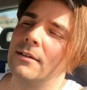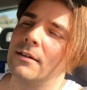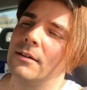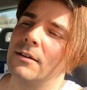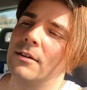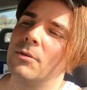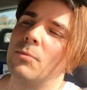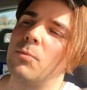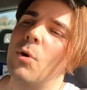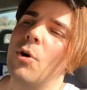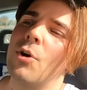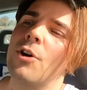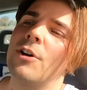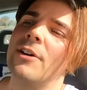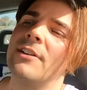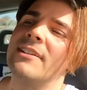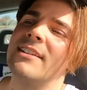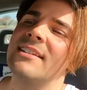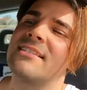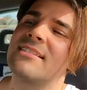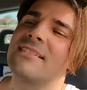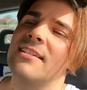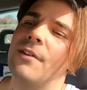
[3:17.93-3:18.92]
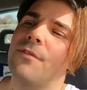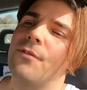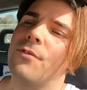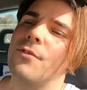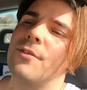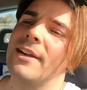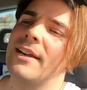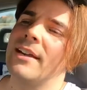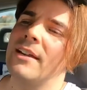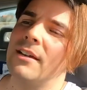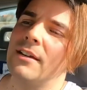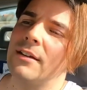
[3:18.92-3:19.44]
The world is
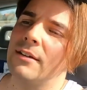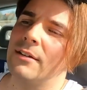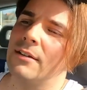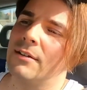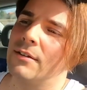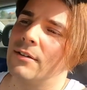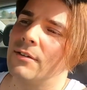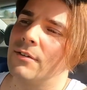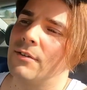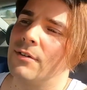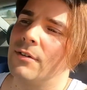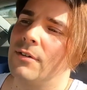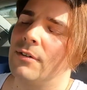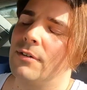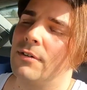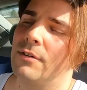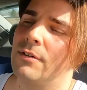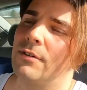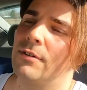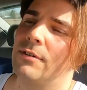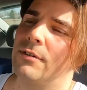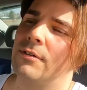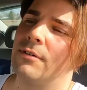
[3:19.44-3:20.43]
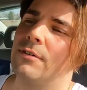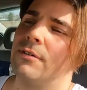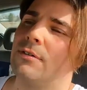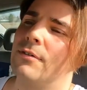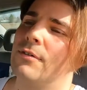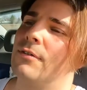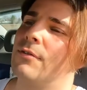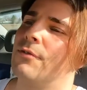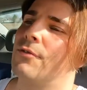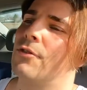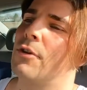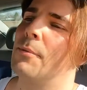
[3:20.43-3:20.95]
suffering
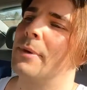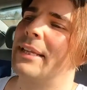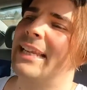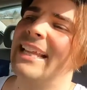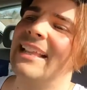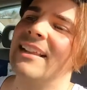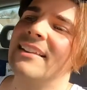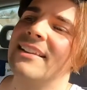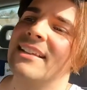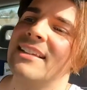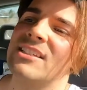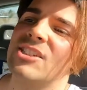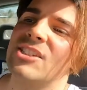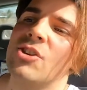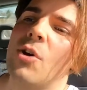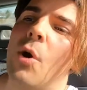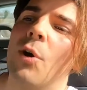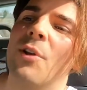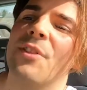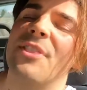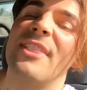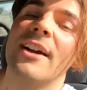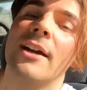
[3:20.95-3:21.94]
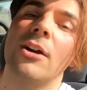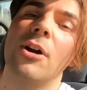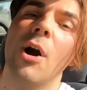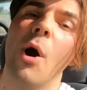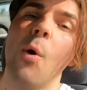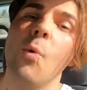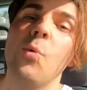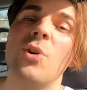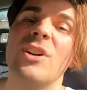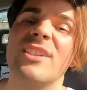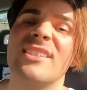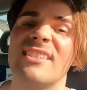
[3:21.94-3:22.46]
from an illness called the
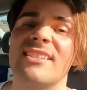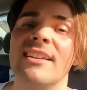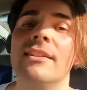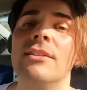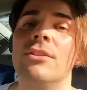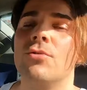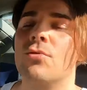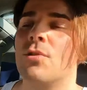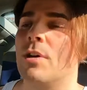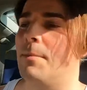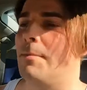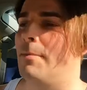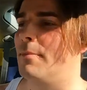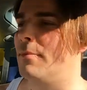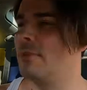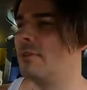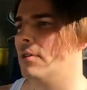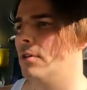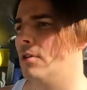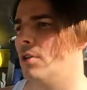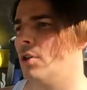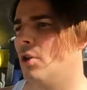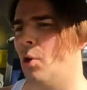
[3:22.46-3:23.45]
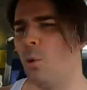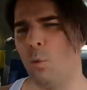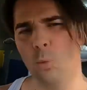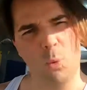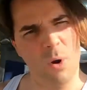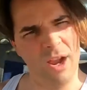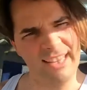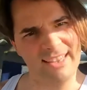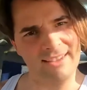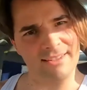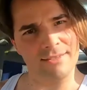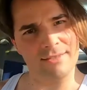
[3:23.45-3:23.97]
Coke syndrome.
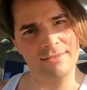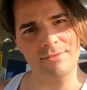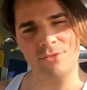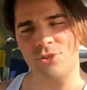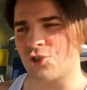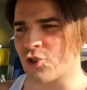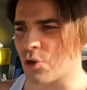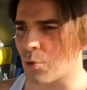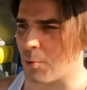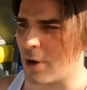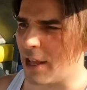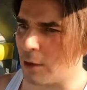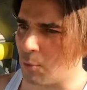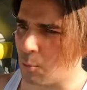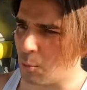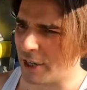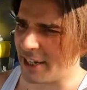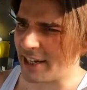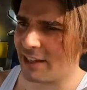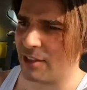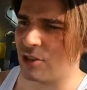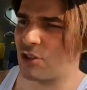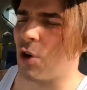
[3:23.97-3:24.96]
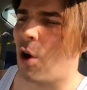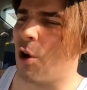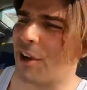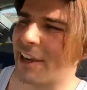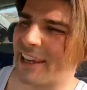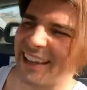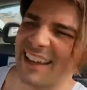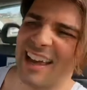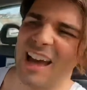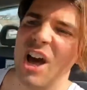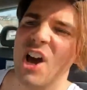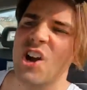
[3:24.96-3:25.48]
What? Jorel, what are you
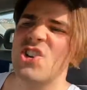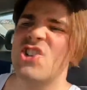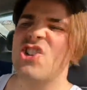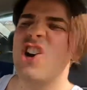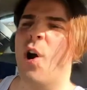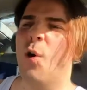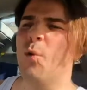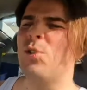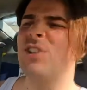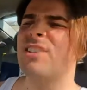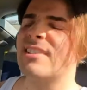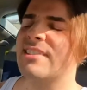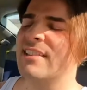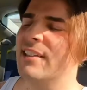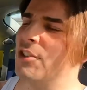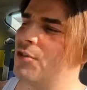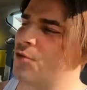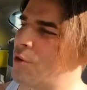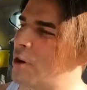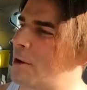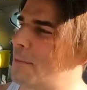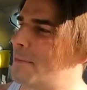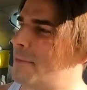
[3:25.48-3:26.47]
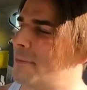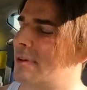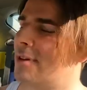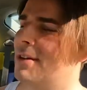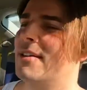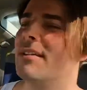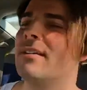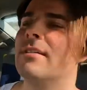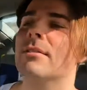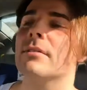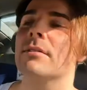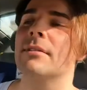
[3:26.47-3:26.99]
talking? Coke syndrome?
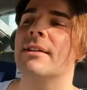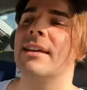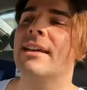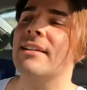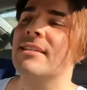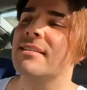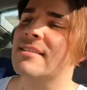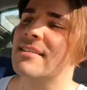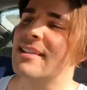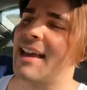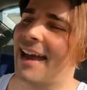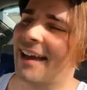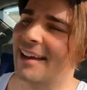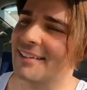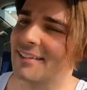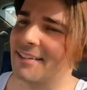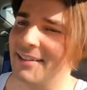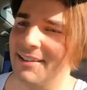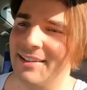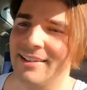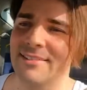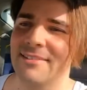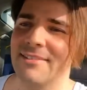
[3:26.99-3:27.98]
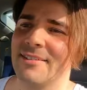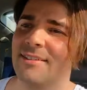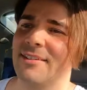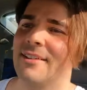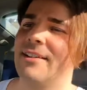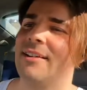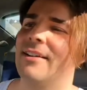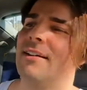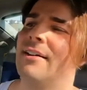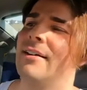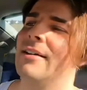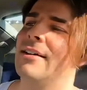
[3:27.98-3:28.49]
Exactly.
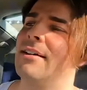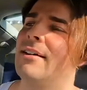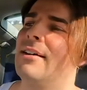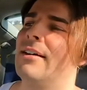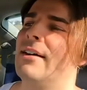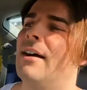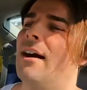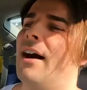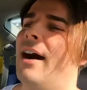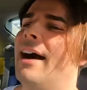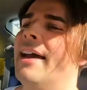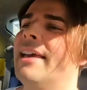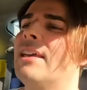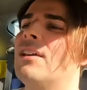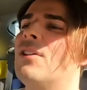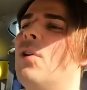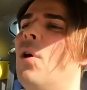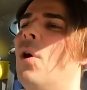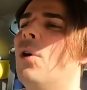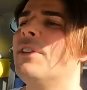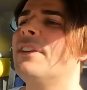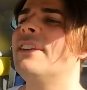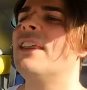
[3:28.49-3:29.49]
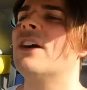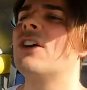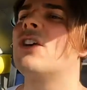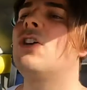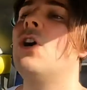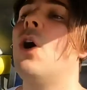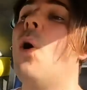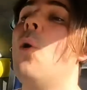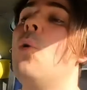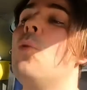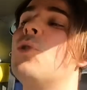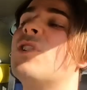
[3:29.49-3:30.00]
I called it the
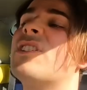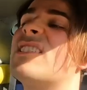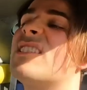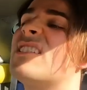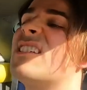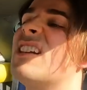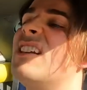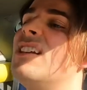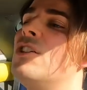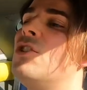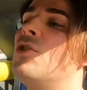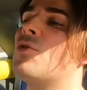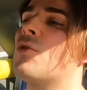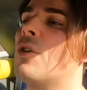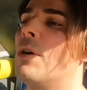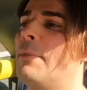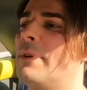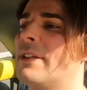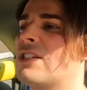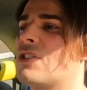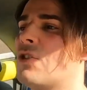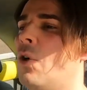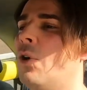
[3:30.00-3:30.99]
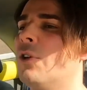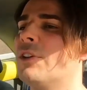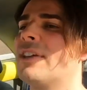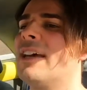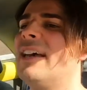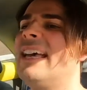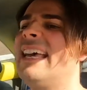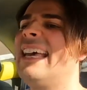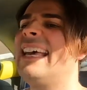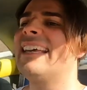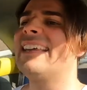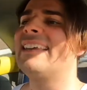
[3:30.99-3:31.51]
Coke syndrome. It's called
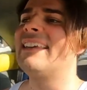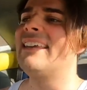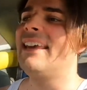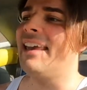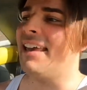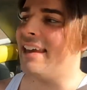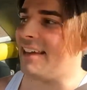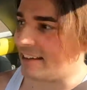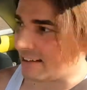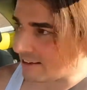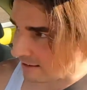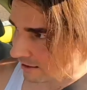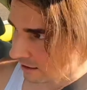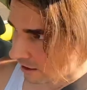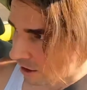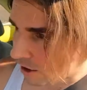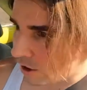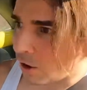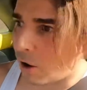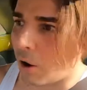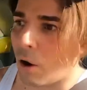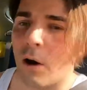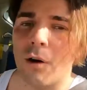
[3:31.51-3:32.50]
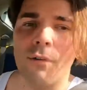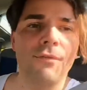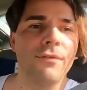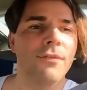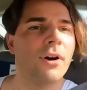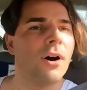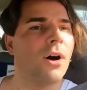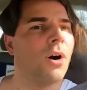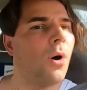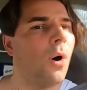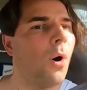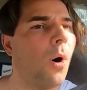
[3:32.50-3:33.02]
King of
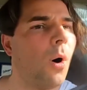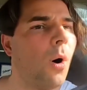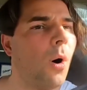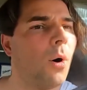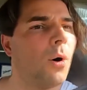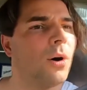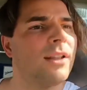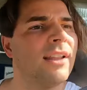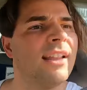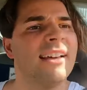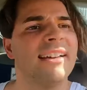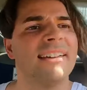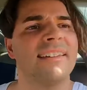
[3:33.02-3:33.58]
all